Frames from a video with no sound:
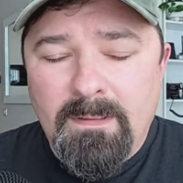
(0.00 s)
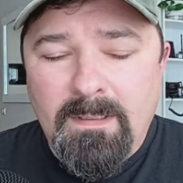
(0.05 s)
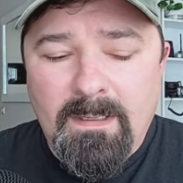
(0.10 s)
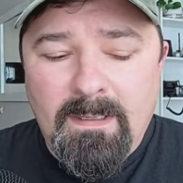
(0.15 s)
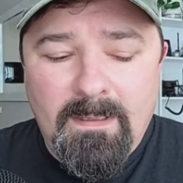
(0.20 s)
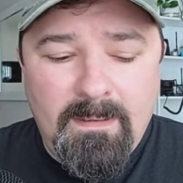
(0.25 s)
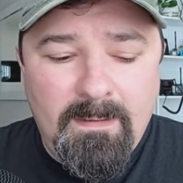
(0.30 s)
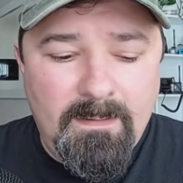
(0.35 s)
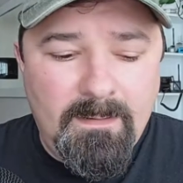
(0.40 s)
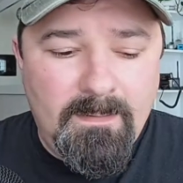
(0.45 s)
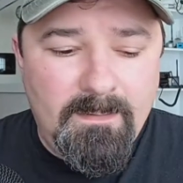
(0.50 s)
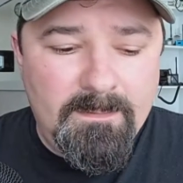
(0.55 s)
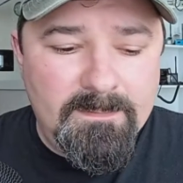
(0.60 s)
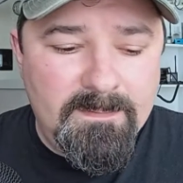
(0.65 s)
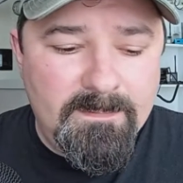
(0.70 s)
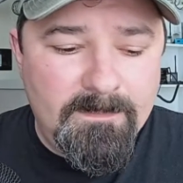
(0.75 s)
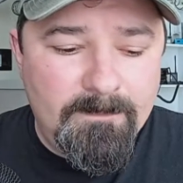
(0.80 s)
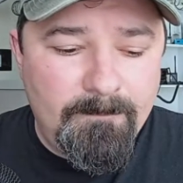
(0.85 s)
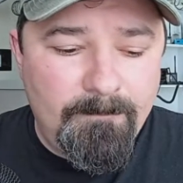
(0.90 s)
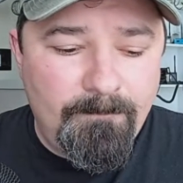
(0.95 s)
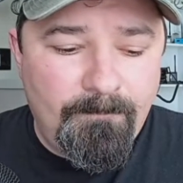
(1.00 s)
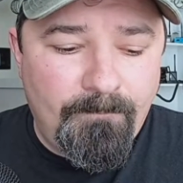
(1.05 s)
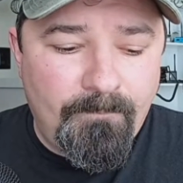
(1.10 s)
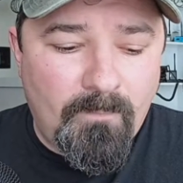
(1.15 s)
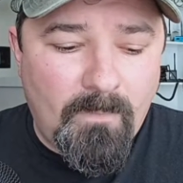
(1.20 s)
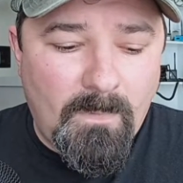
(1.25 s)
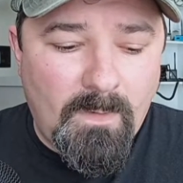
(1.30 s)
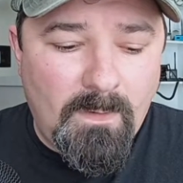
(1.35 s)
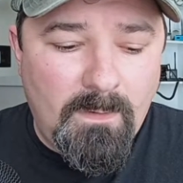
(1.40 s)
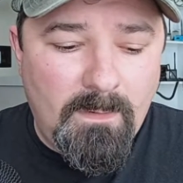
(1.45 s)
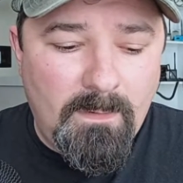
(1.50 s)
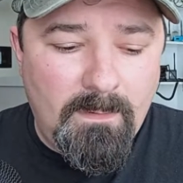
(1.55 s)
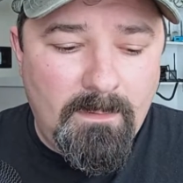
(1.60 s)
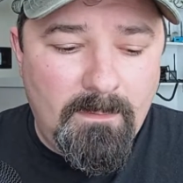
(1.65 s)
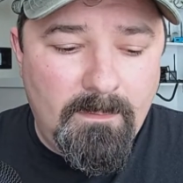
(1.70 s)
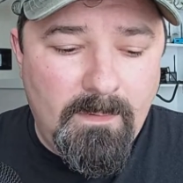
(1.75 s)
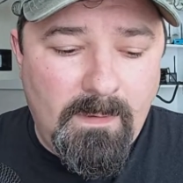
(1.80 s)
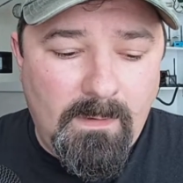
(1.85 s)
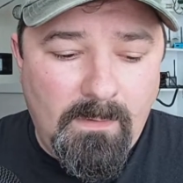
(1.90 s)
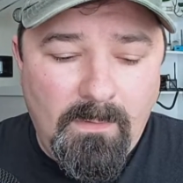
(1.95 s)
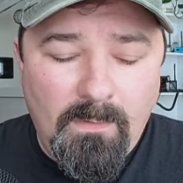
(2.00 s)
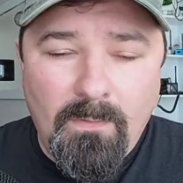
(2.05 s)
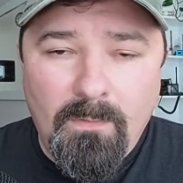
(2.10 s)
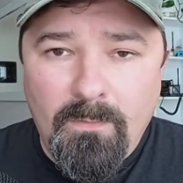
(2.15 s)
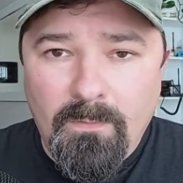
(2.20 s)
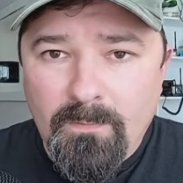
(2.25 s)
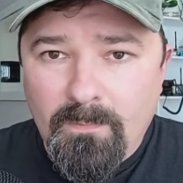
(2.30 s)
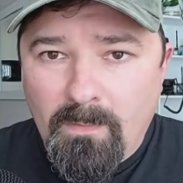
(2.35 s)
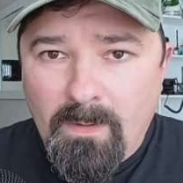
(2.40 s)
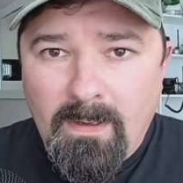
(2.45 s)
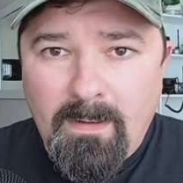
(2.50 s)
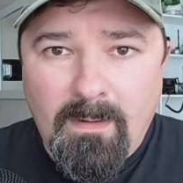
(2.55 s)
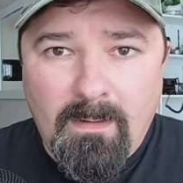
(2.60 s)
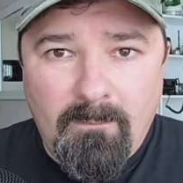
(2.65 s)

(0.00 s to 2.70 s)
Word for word: and uh, I use, right?